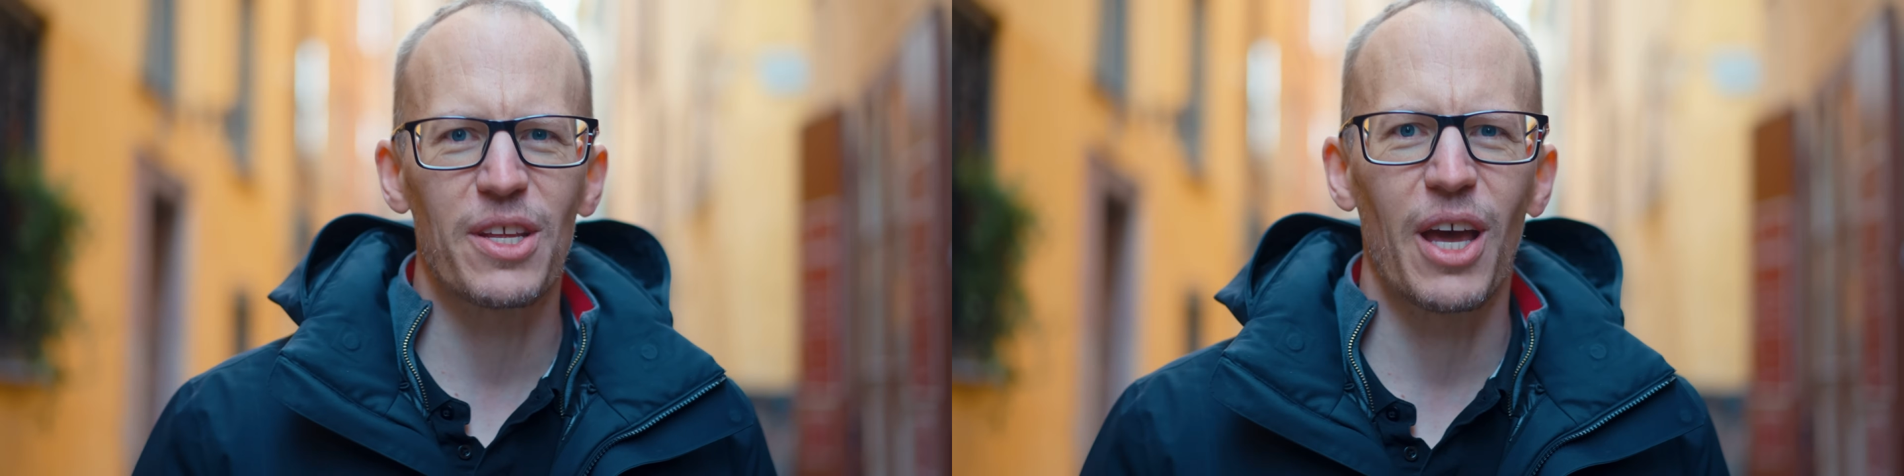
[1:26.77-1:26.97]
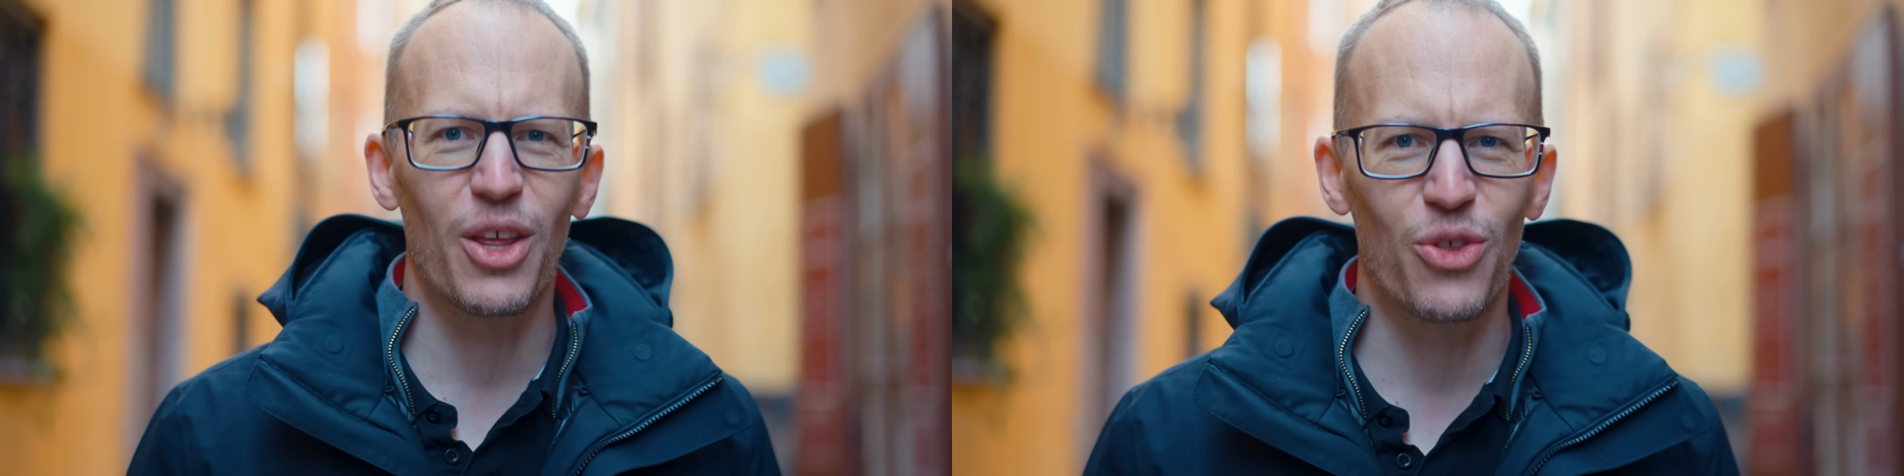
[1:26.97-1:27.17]

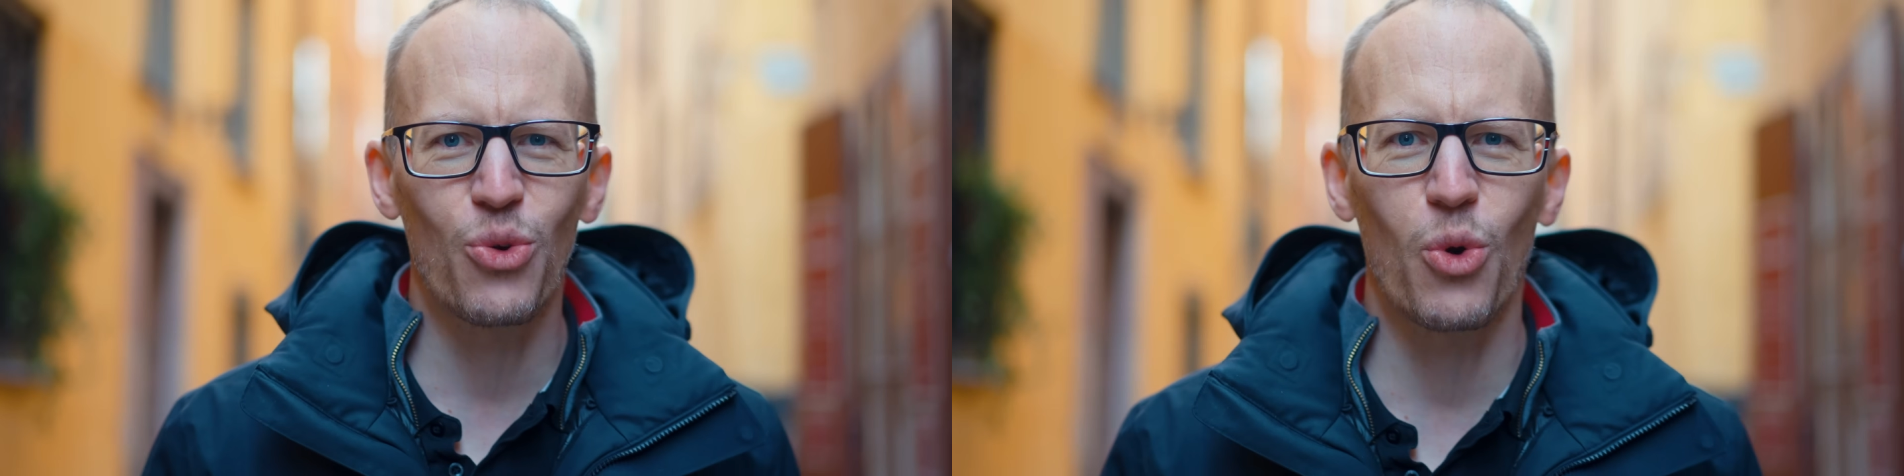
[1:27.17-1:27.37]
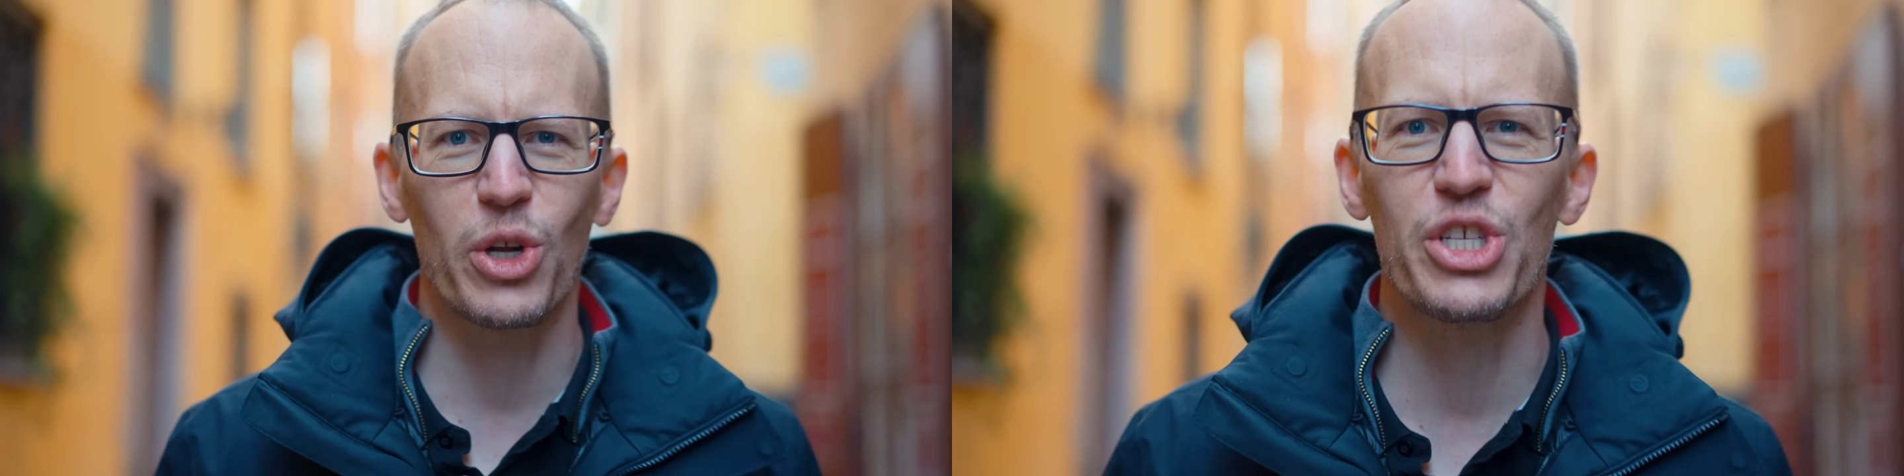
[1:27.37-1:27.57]
and
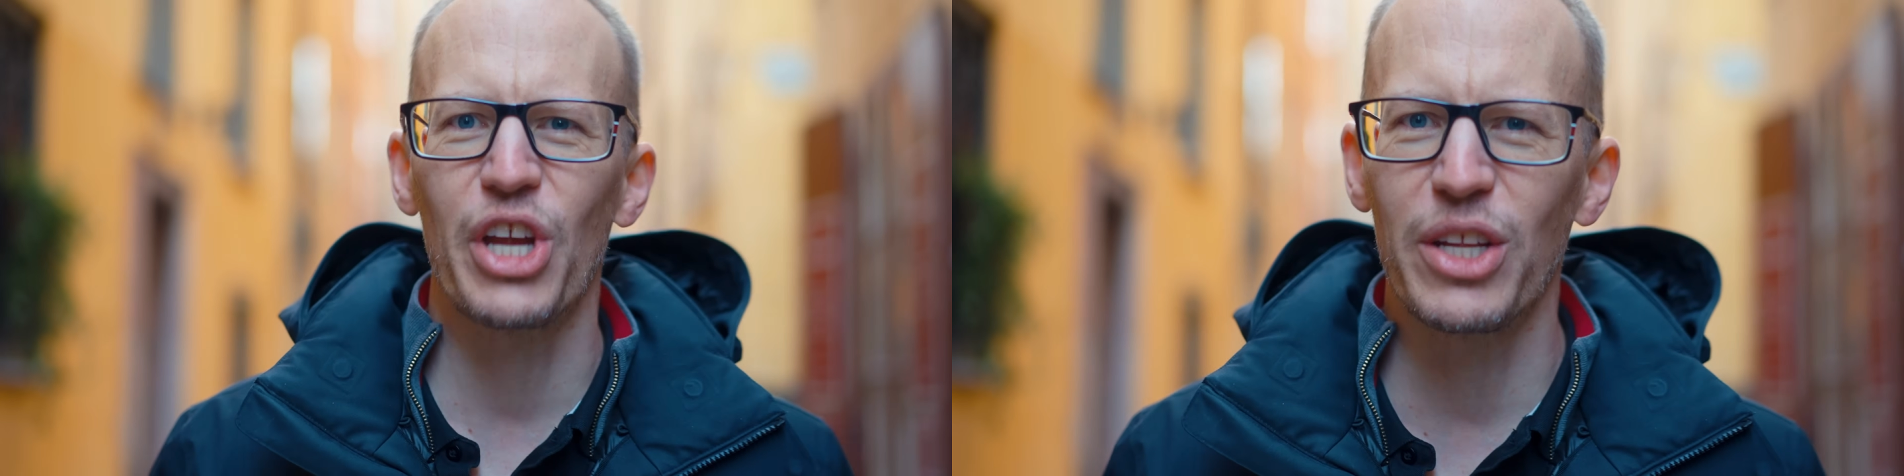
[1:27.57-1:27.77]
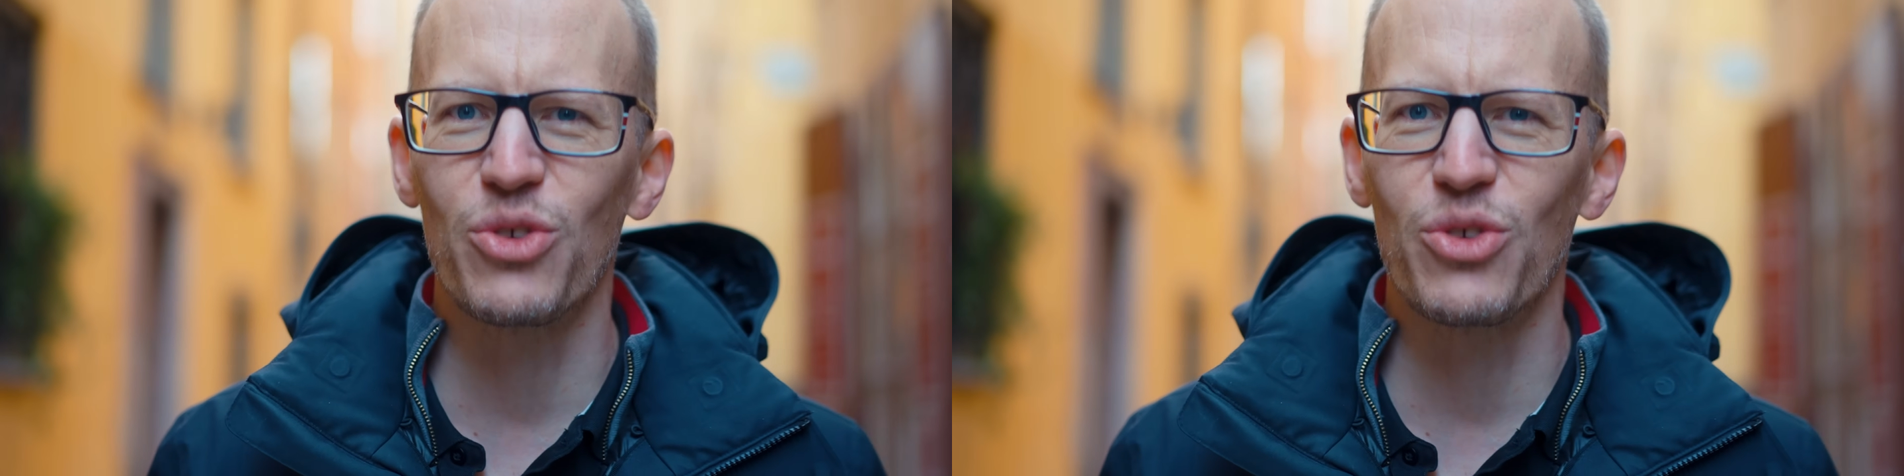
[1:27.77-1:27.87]
THORChain